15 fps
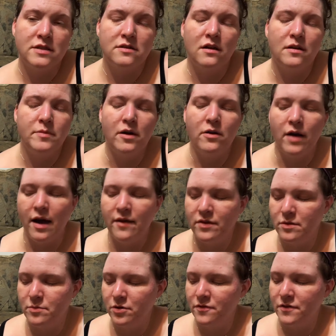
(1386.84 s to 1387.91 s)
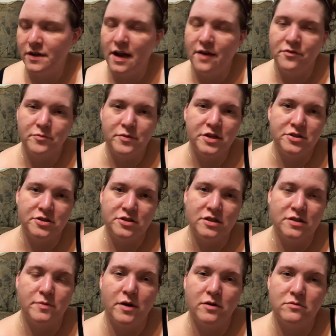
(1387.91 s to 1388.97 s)
It's not about having the perfect affirmation.
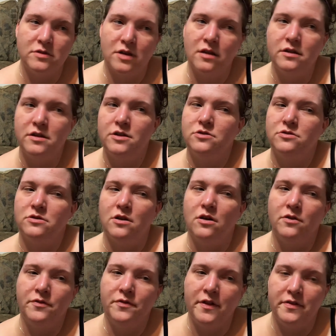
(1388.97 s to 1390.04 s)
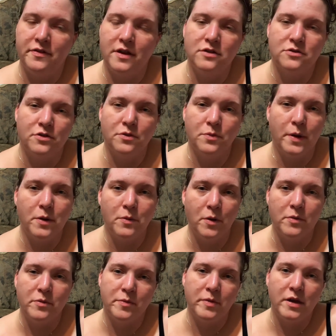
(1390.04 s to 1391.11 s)
It's about telling yourself that things are the way you
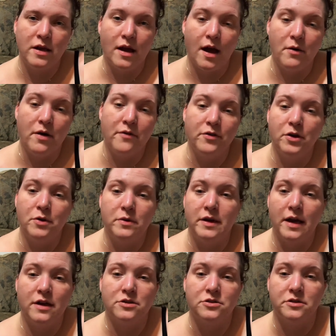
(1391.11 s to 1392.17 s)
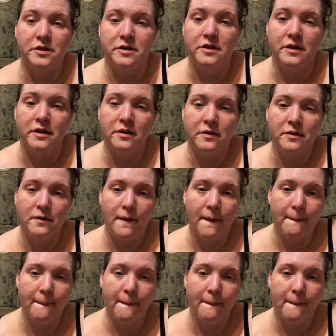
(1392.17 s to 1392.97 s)
want them to be, however you would naturally think.